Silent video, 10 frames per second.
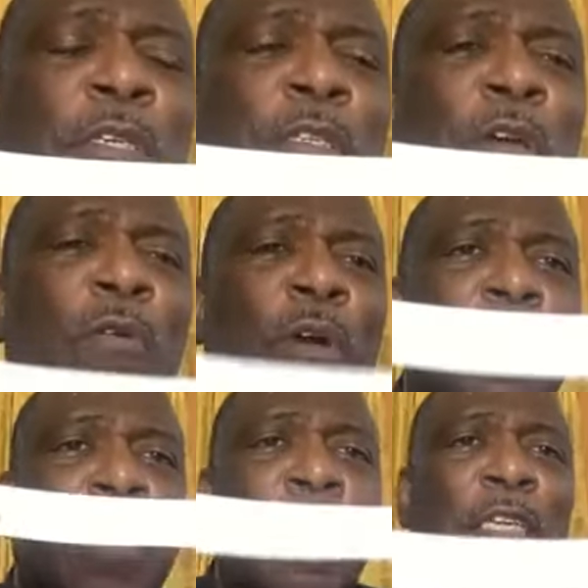this
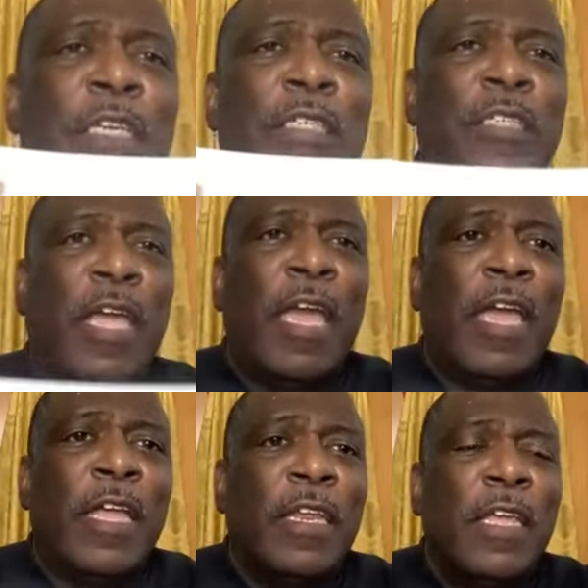on,
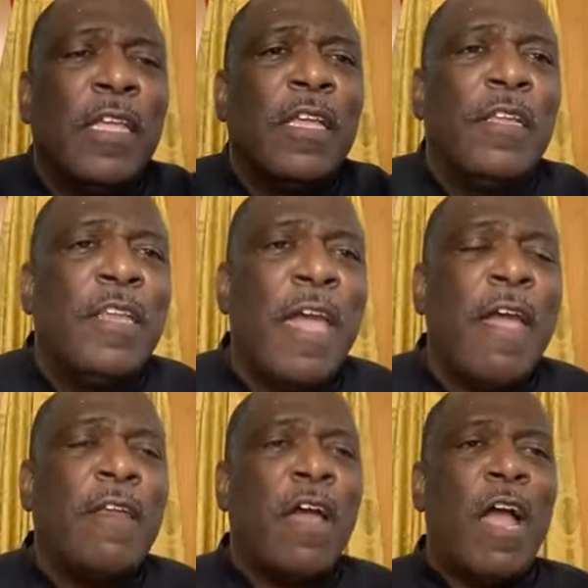understand
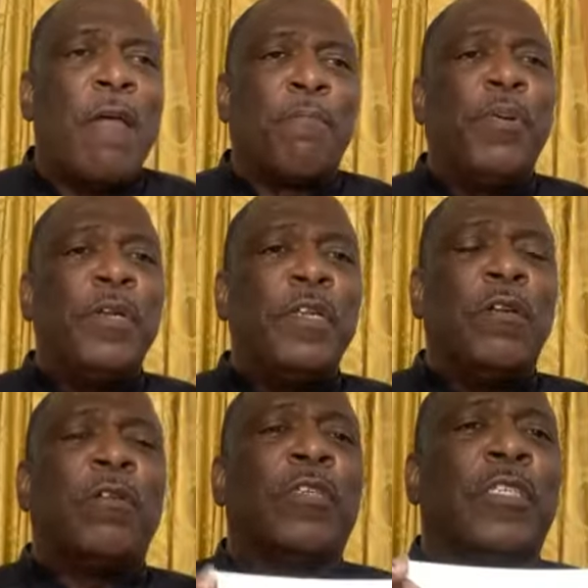that I'm putting
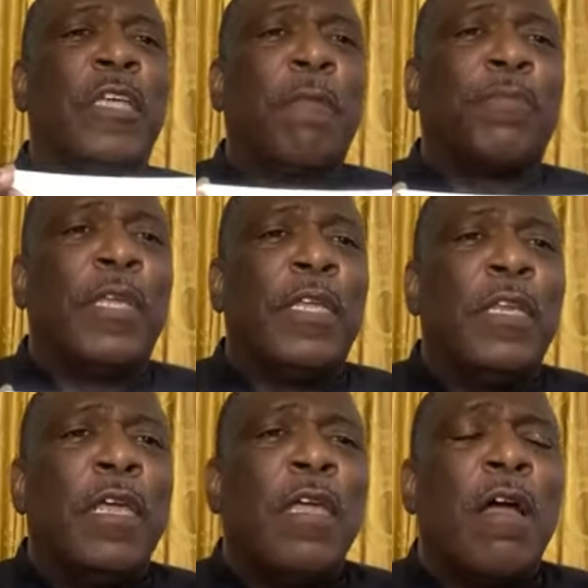on
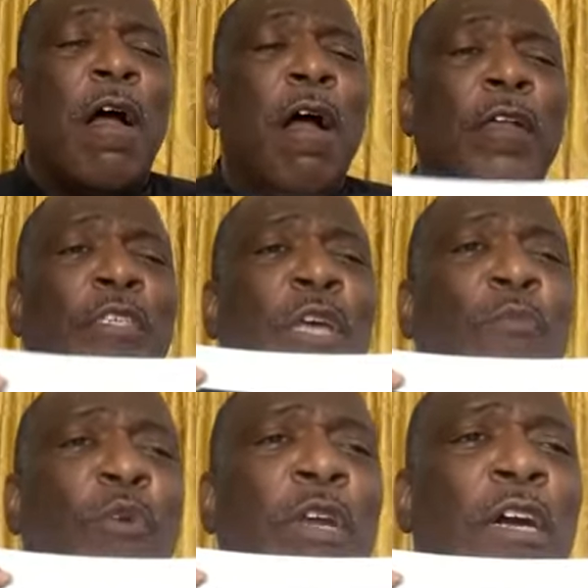something,
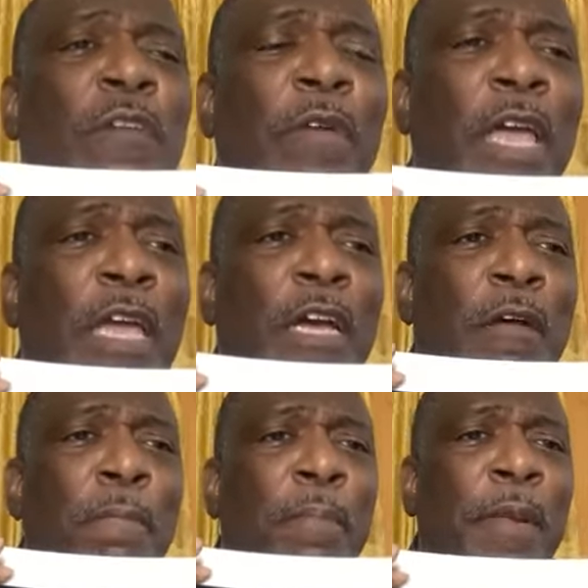somewhat of a
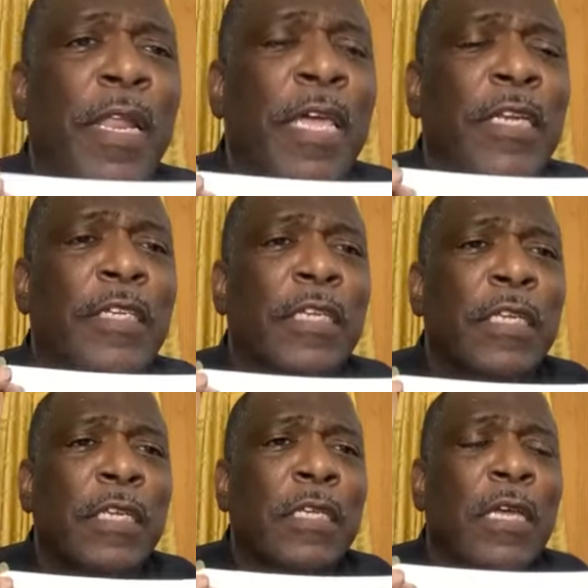complete,
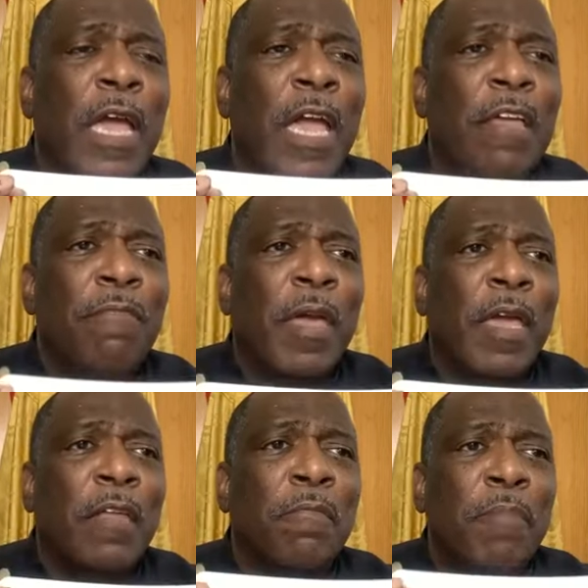
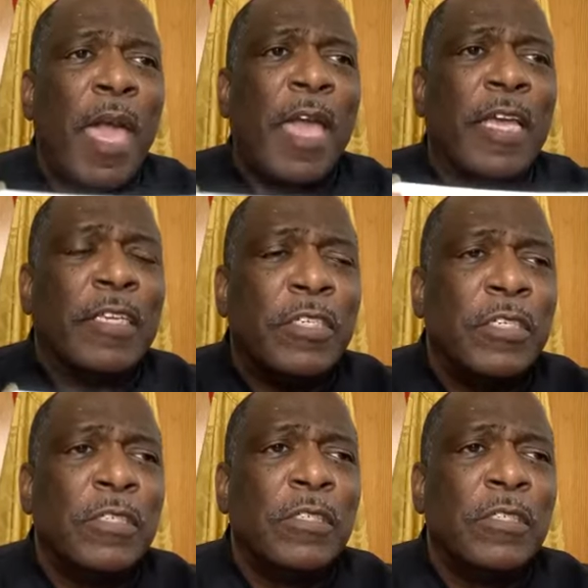amen, package.